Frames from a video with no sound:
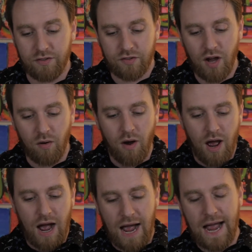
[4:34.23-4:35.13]
So
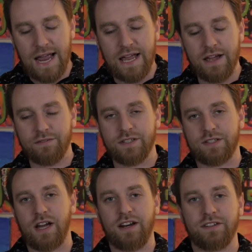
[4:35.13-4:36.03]
I have
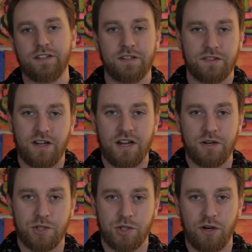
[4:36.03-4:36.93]
decided to design
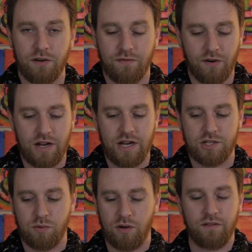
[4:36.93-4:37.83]
a shirt for
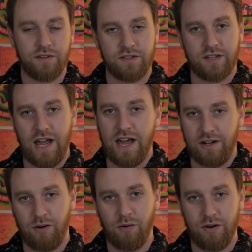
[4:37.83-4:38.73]
each one of these
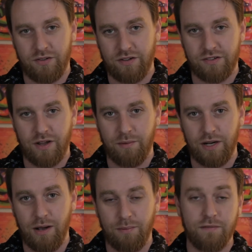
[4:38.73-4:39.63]
categories that is coming up.